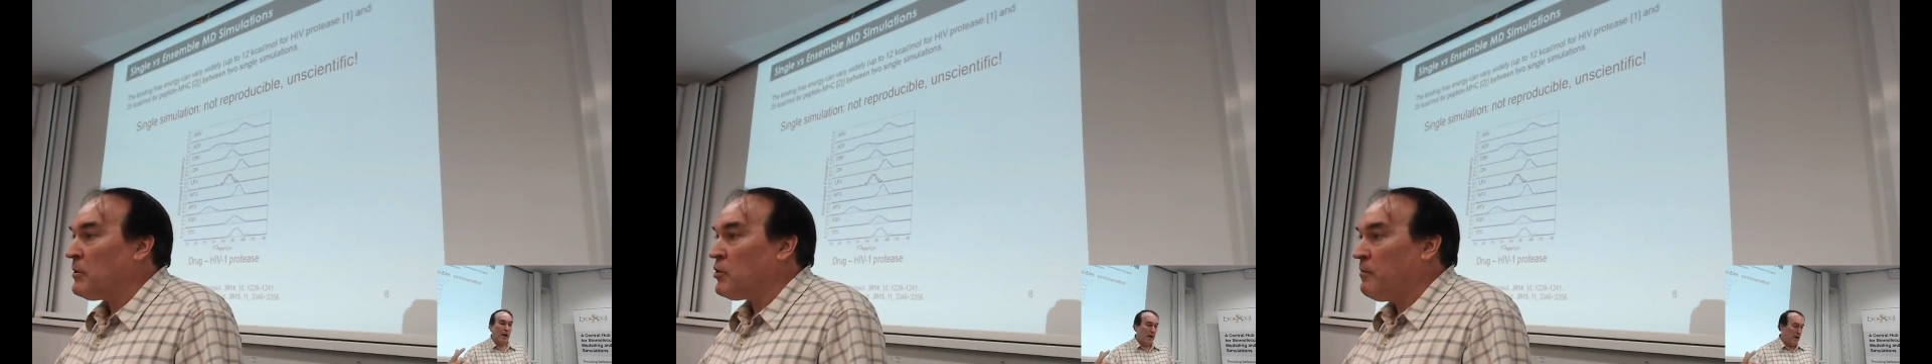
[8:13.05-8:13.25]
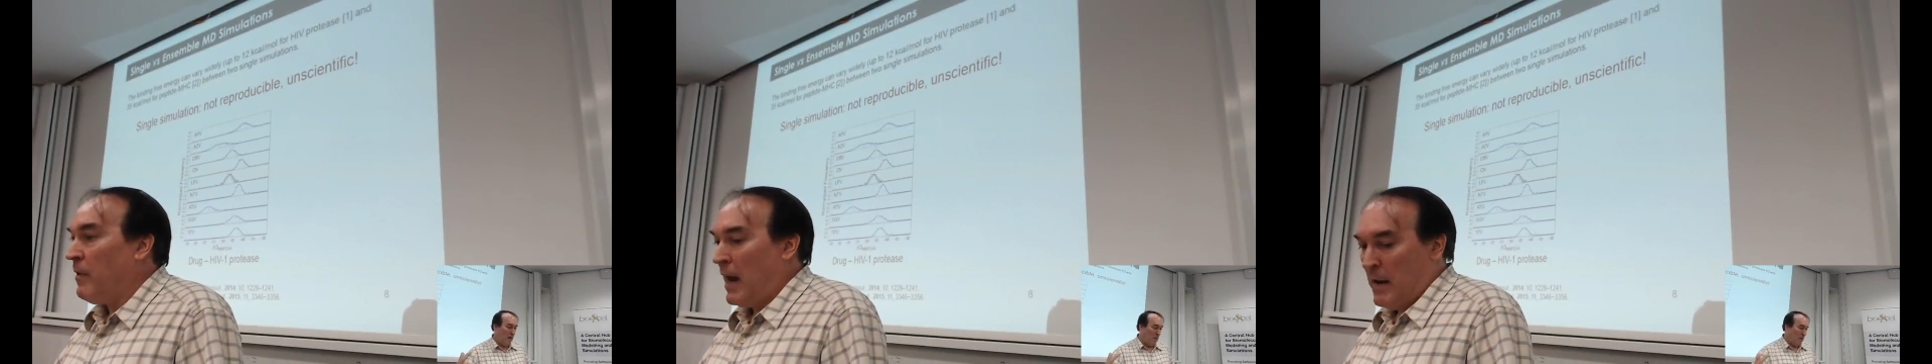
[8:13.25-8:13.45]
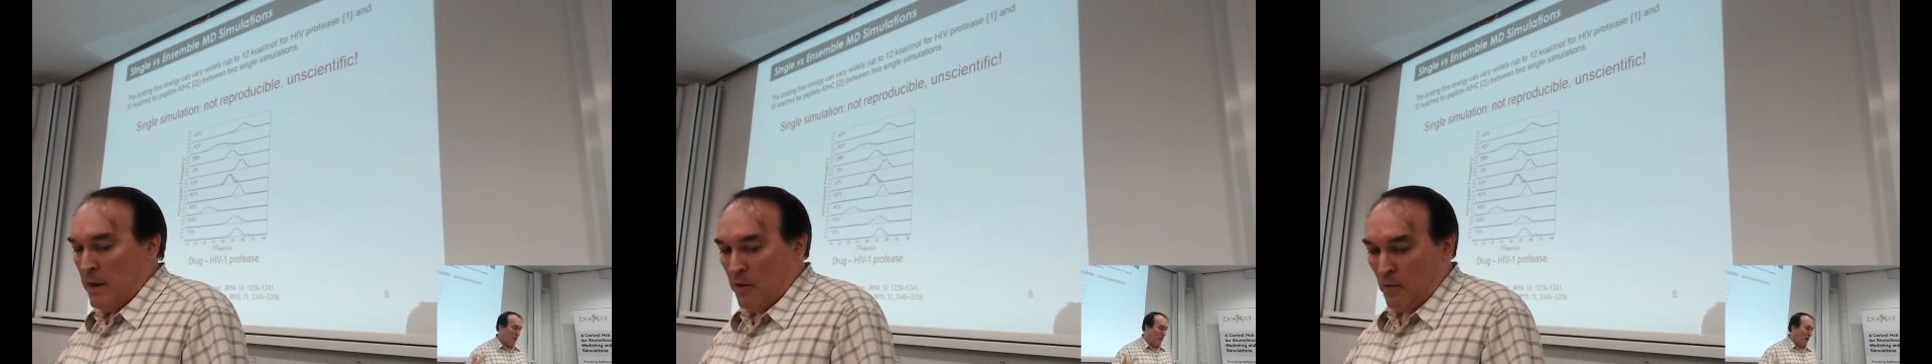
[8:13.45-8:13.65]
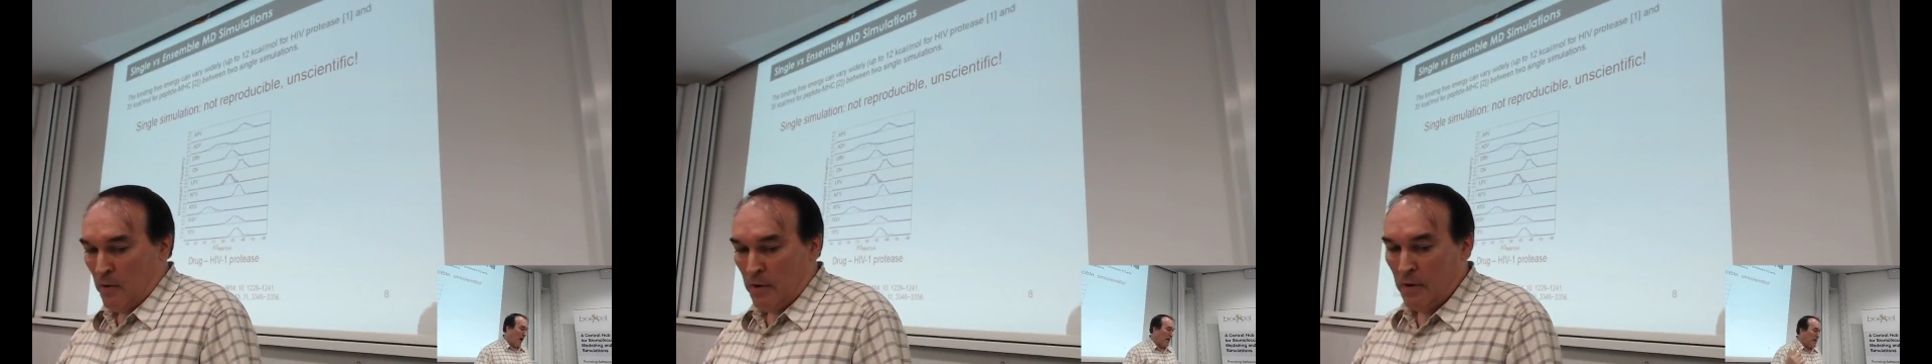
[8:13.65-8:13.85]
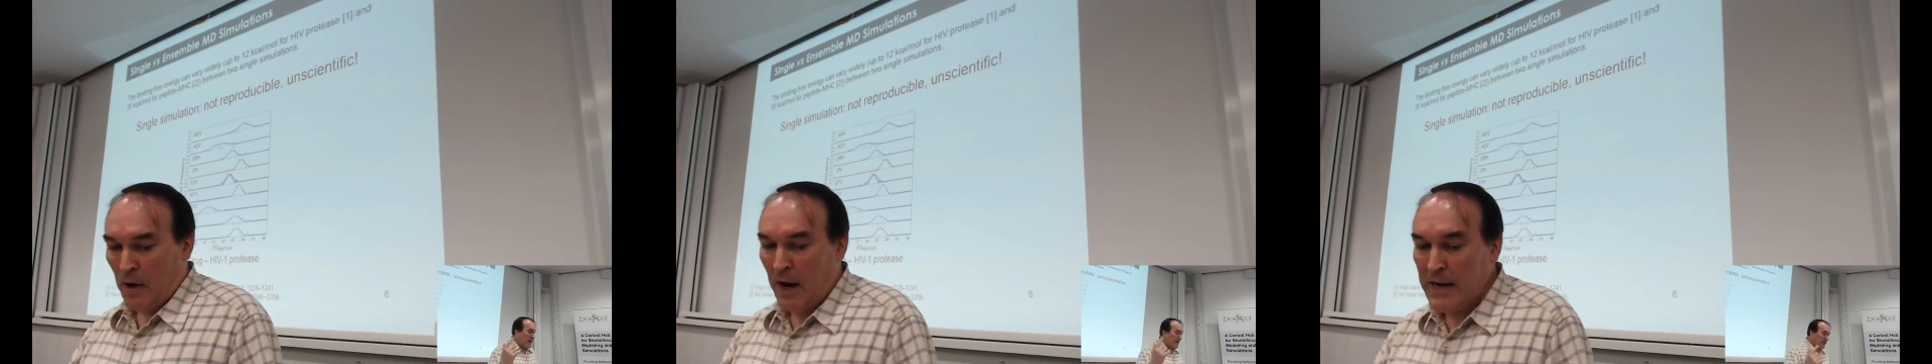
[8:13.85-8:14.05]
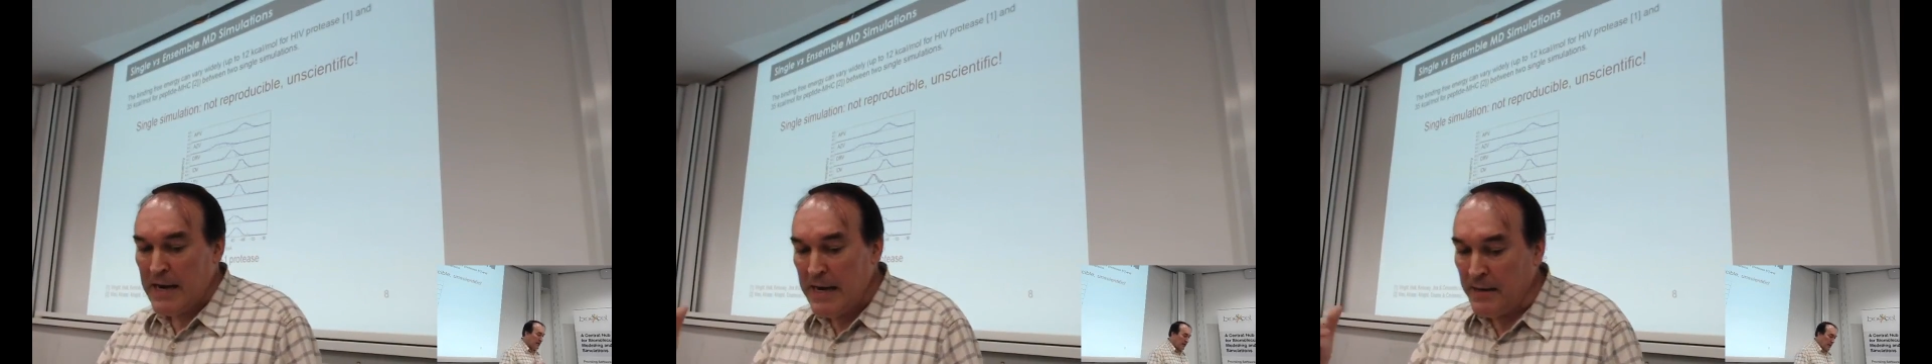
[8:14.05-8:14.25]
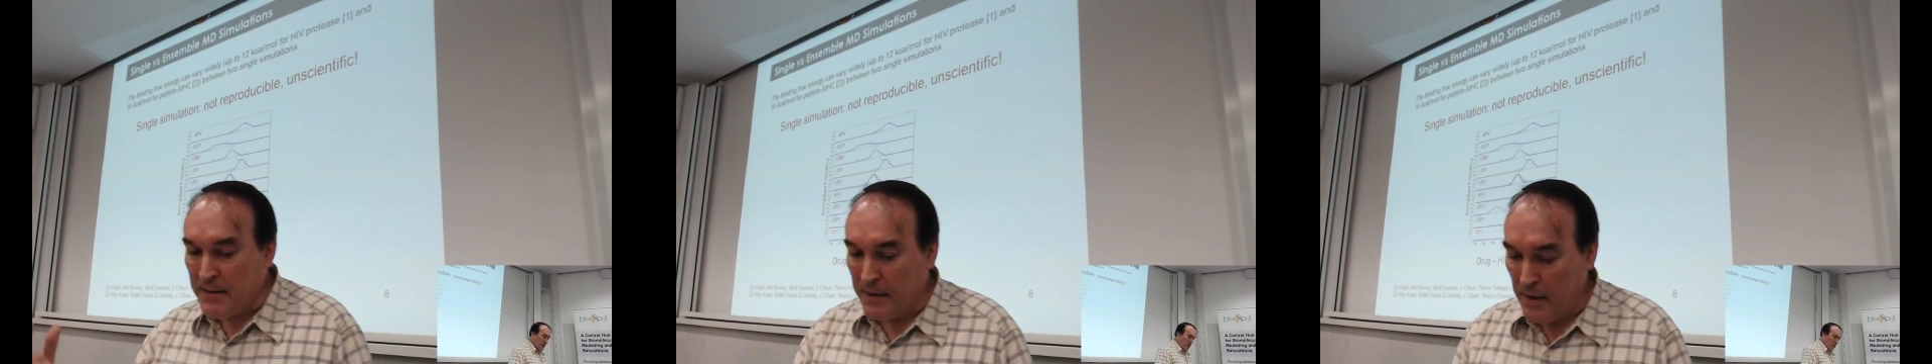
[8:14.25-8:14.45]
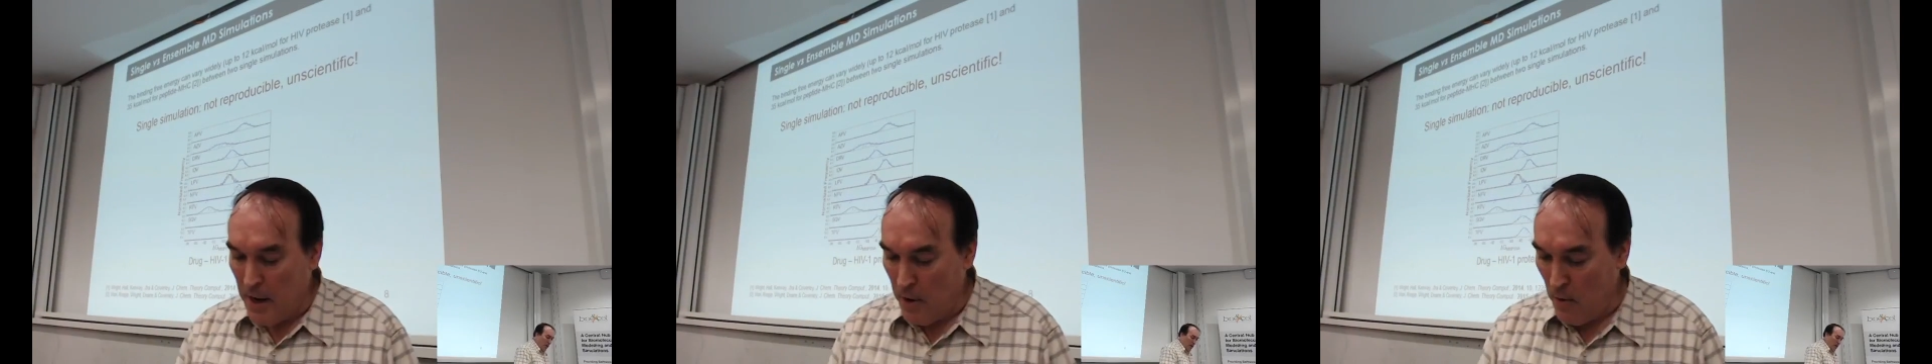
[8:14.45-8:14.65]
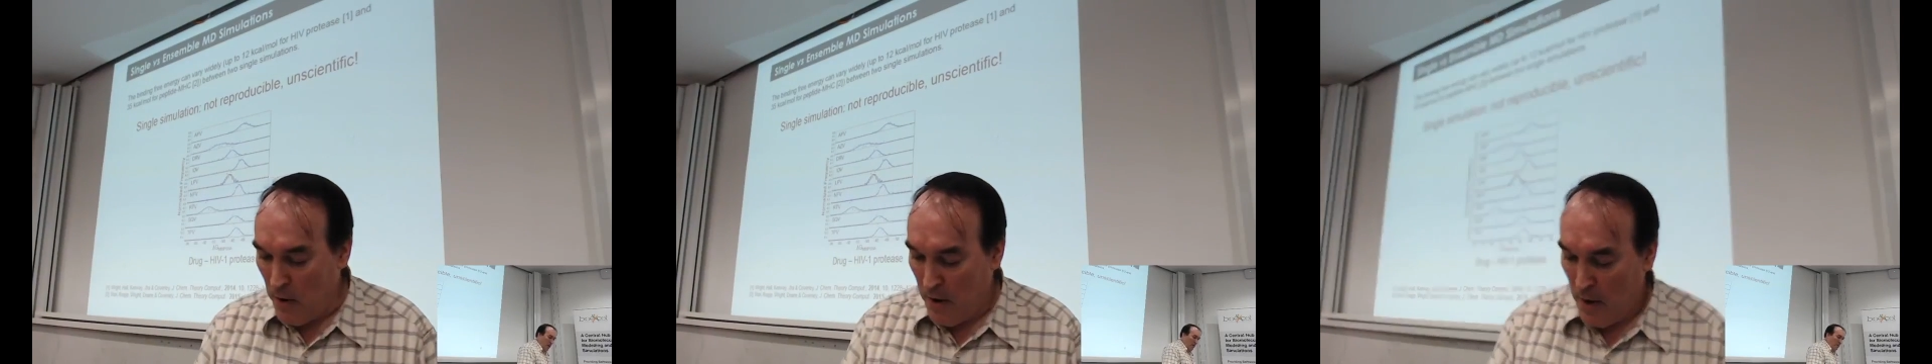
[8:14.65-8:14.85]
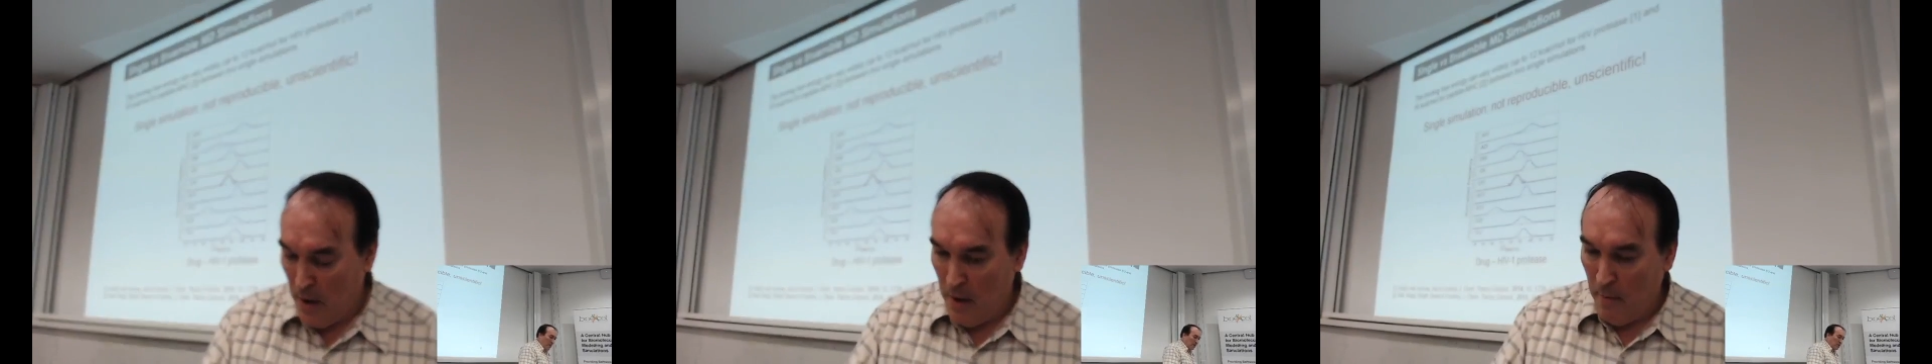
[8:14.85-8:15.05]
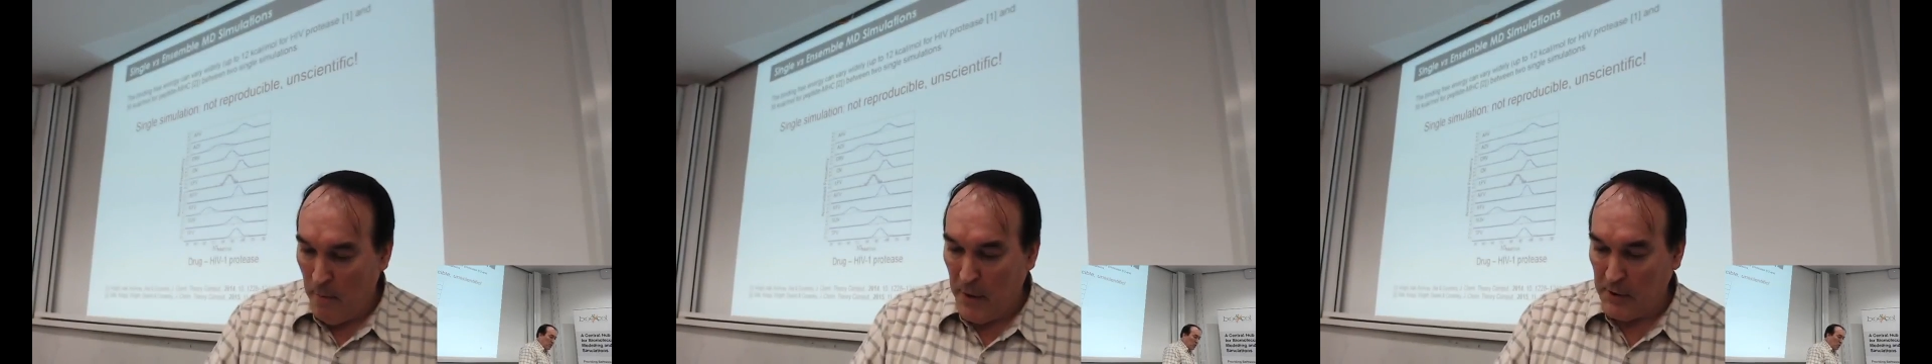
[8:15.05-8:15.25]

I need to know much more about the